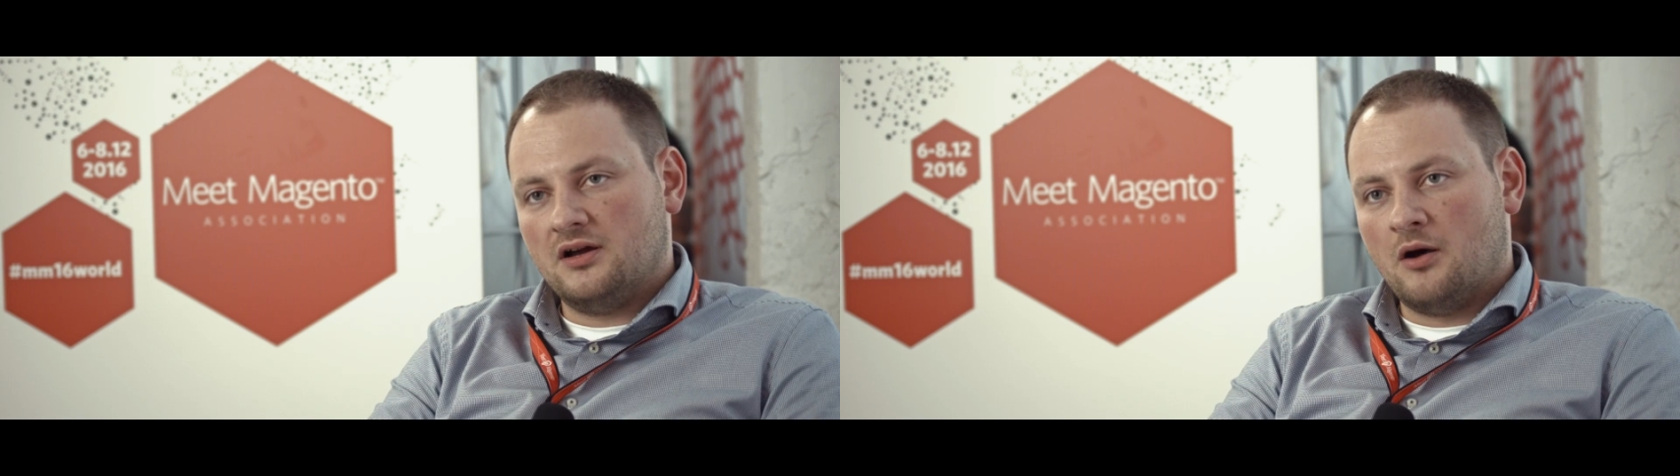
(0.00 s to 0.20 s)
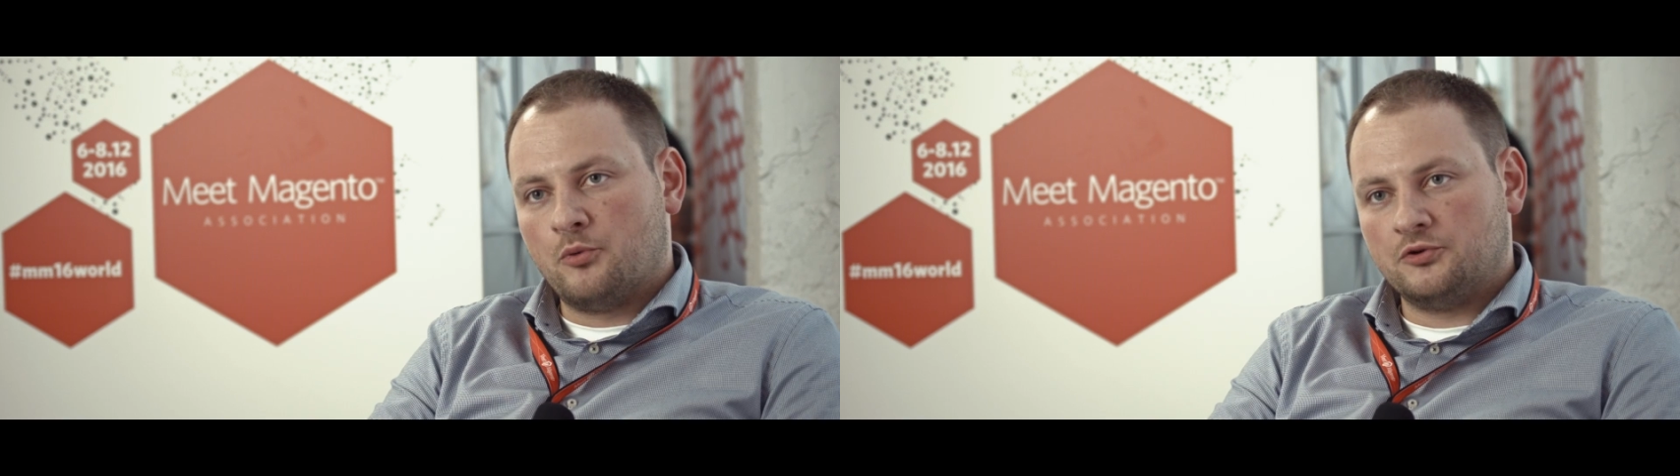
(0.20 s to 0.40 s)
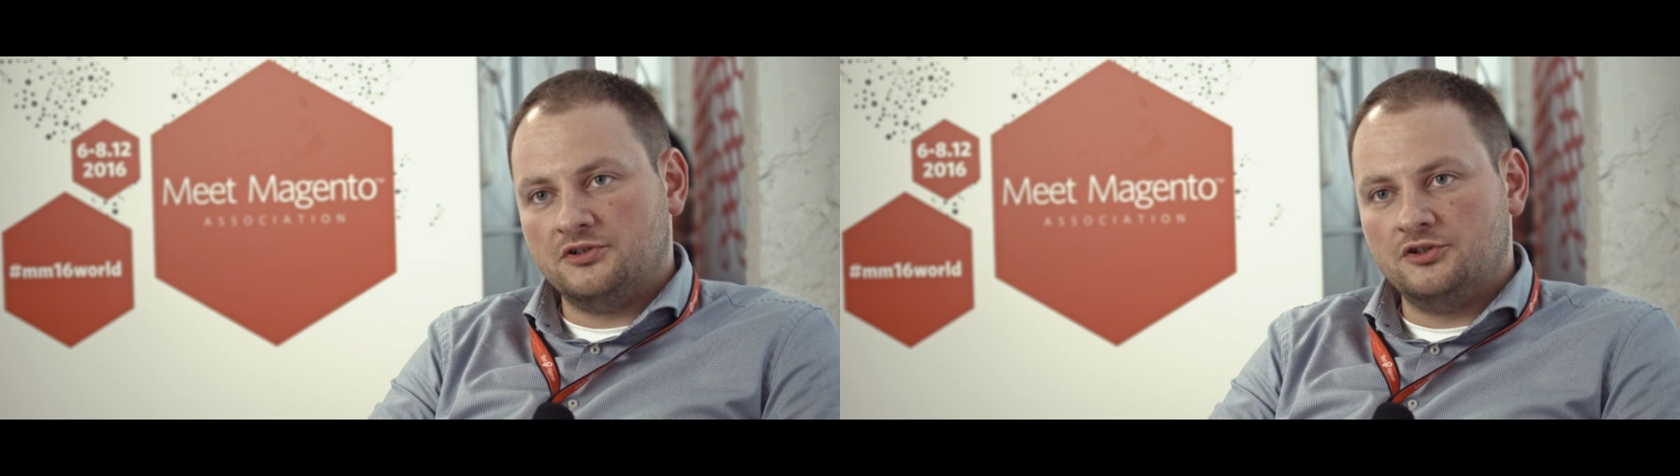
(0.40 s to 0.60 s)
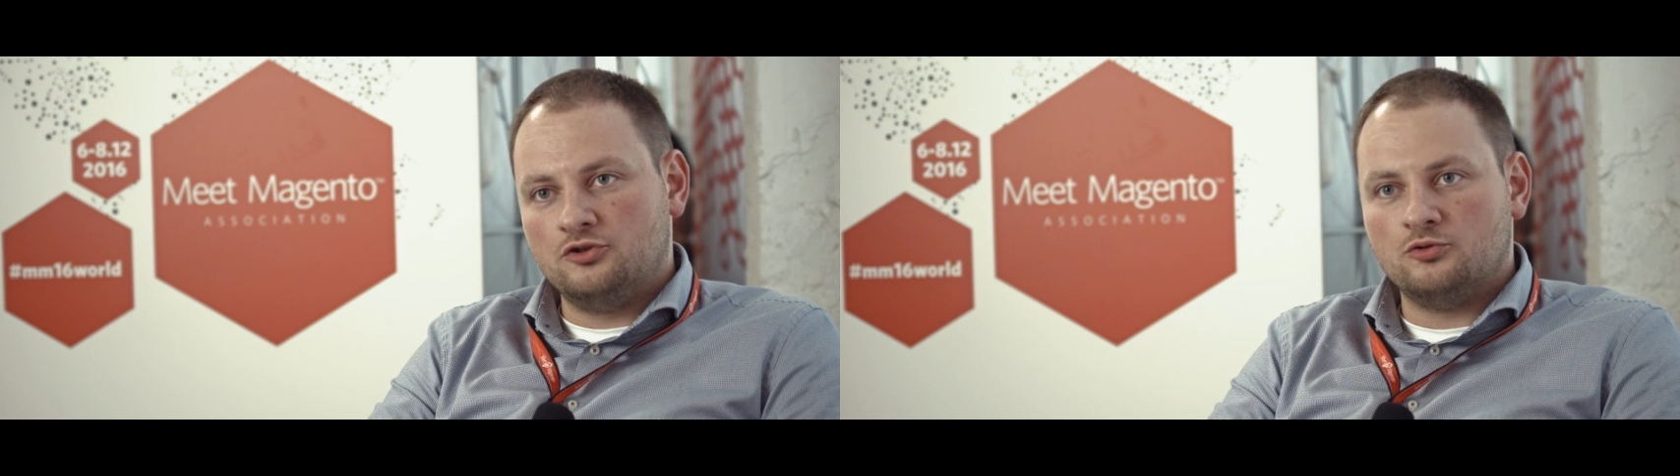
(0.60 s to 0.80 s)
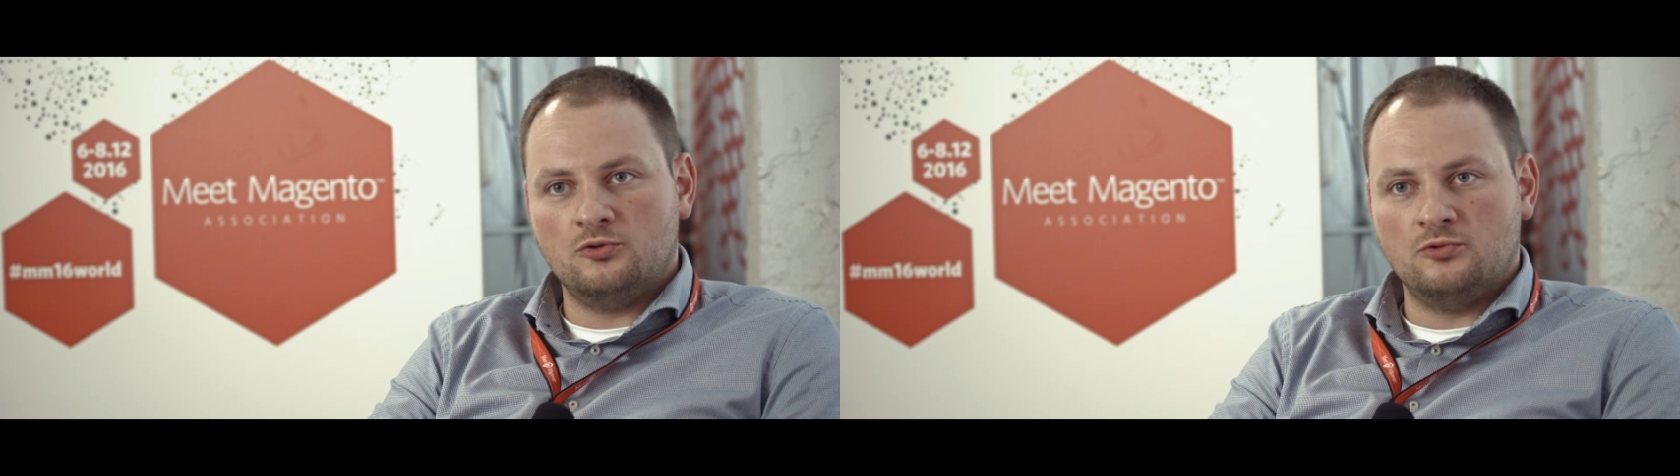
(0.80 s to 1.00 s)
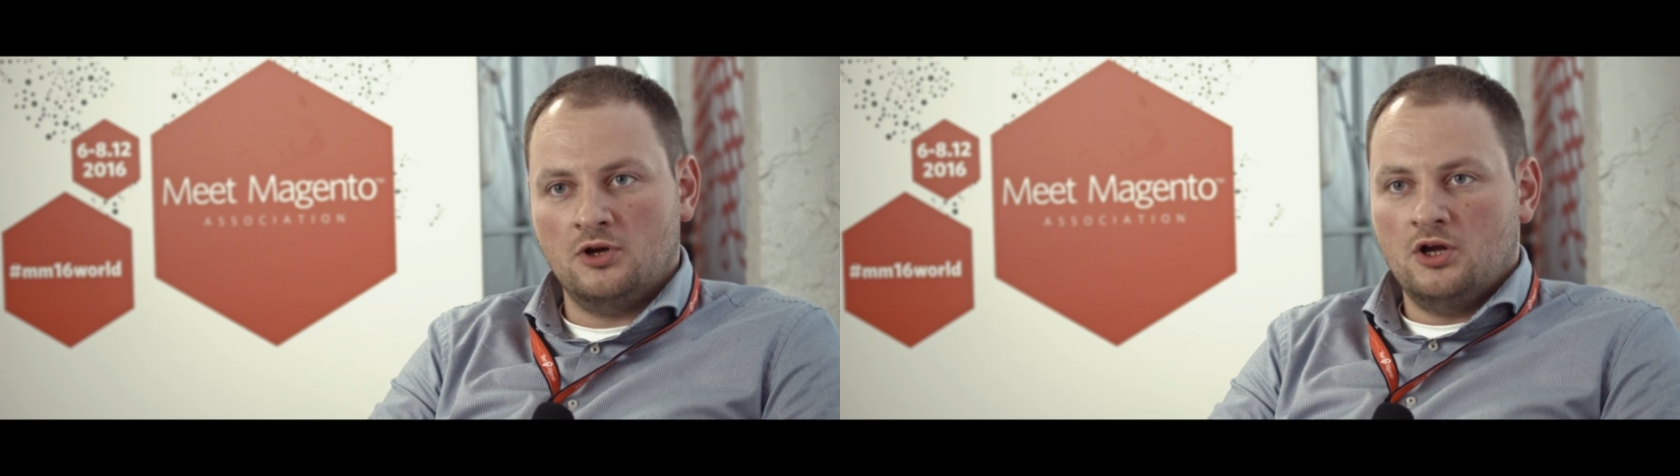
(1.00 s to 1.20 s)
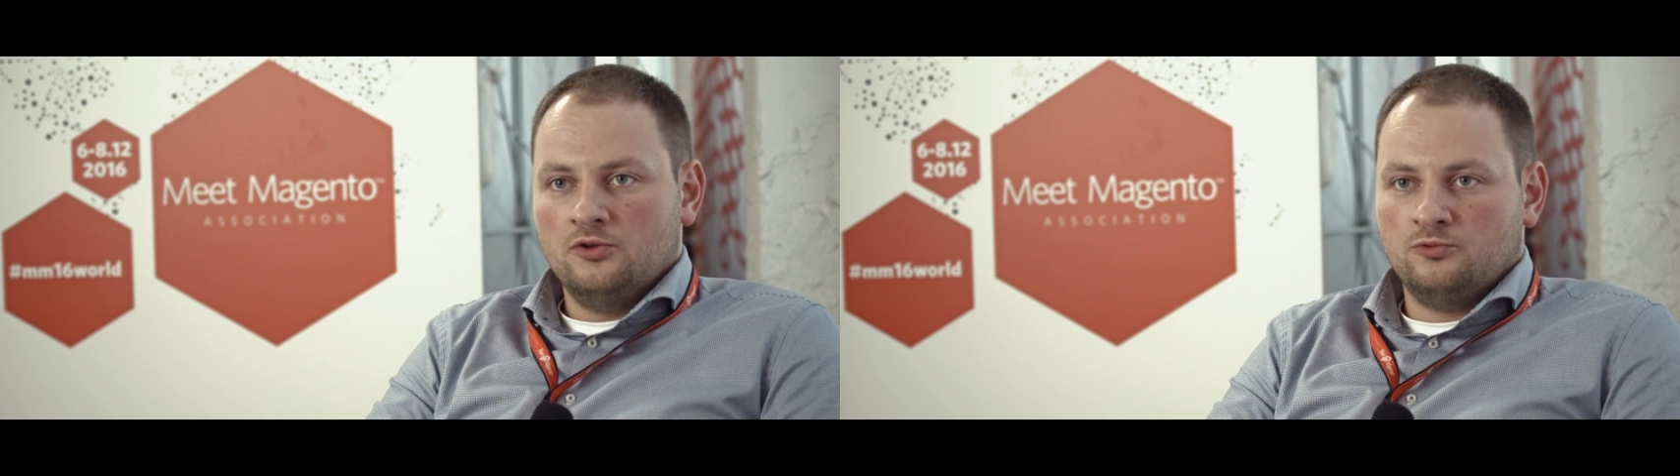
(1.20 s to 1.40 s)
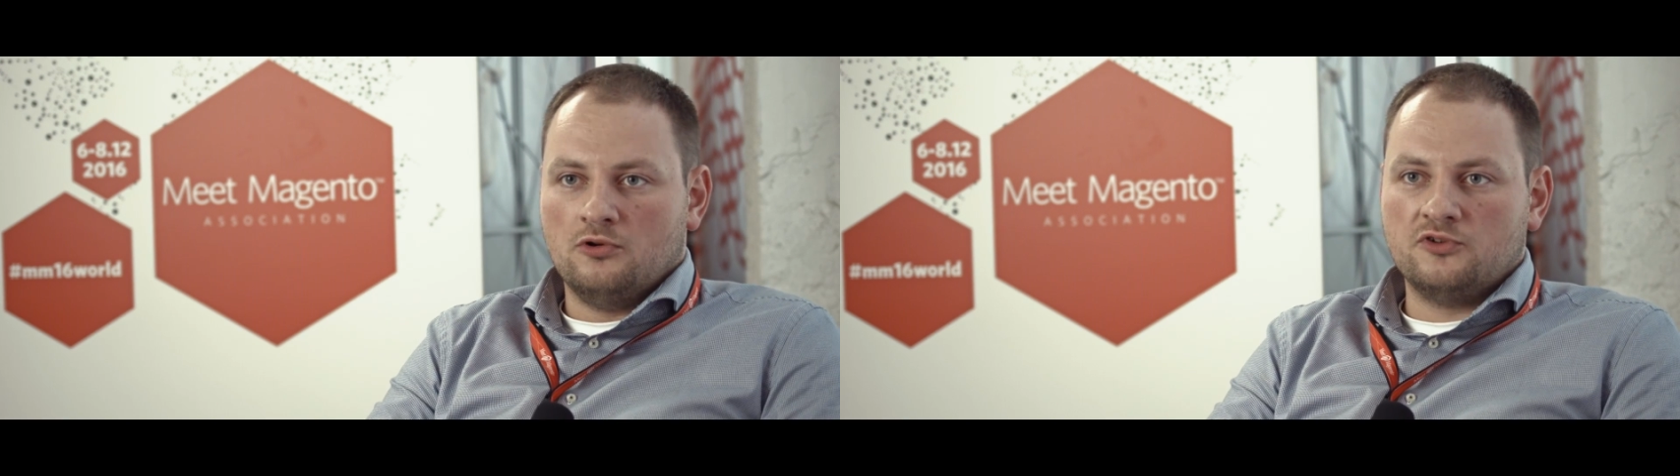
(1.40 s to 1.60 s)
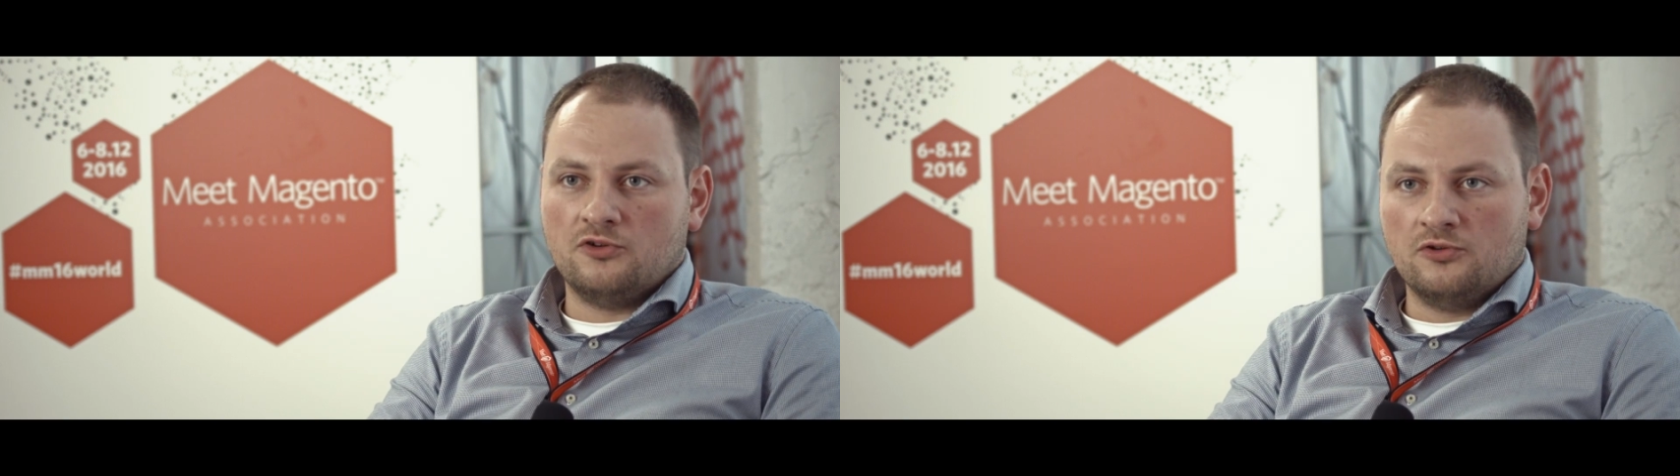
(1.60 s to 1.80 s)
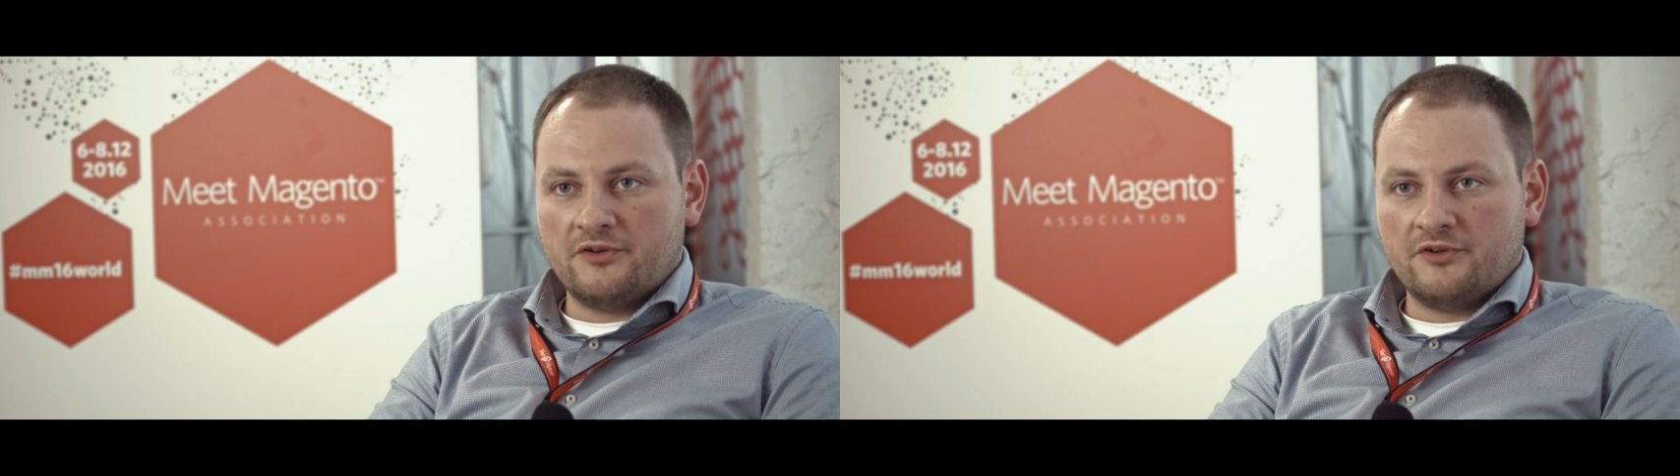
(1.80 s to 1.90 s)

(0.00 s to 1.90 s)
opportunity to also